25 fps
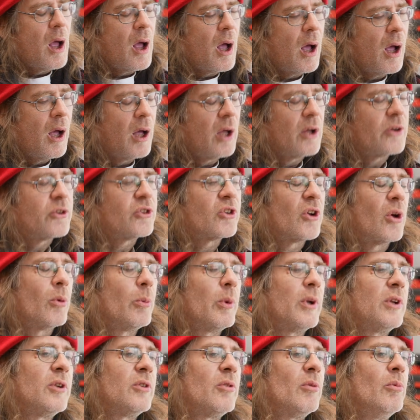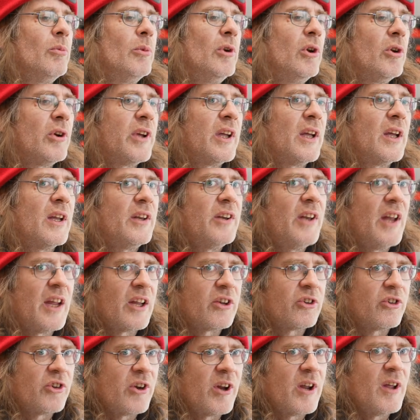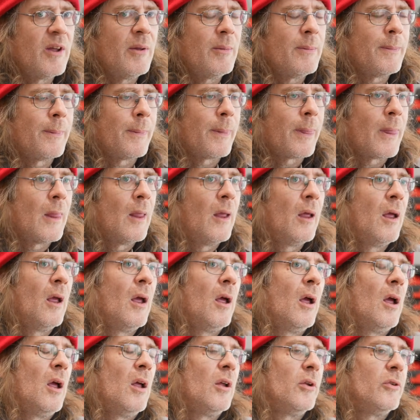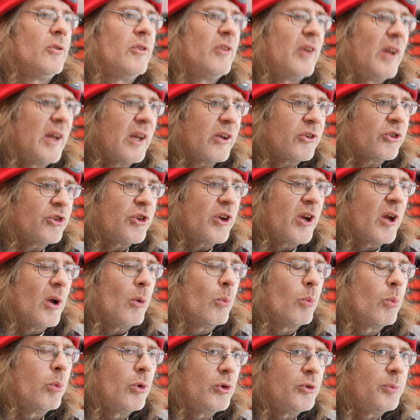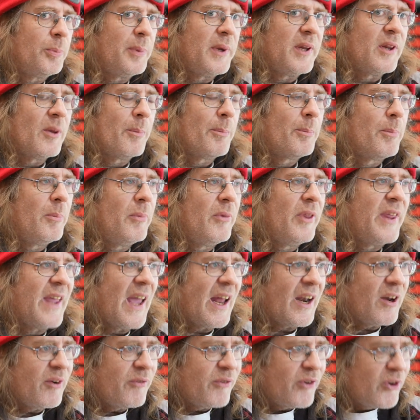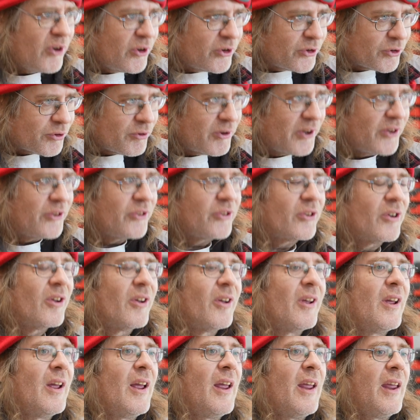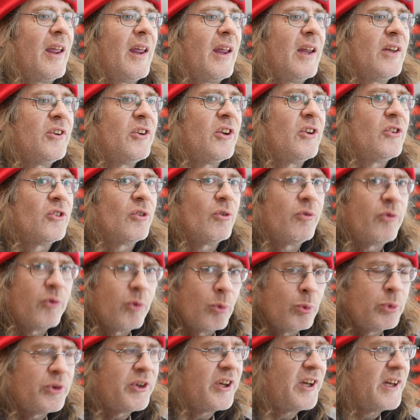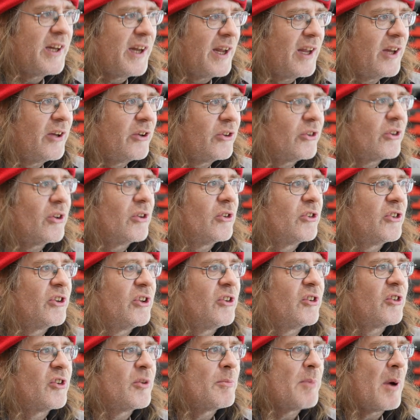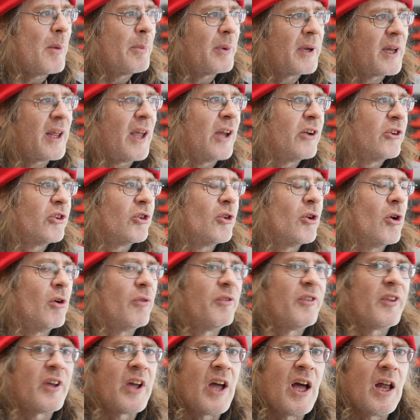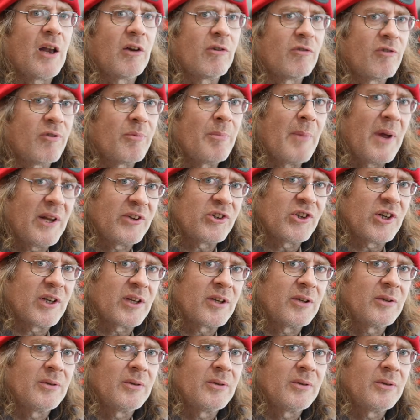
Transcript: Uh, so we are looking at next year. Next year would be the, the anniversaries it is 40 years since the publication of The Colour of Magic.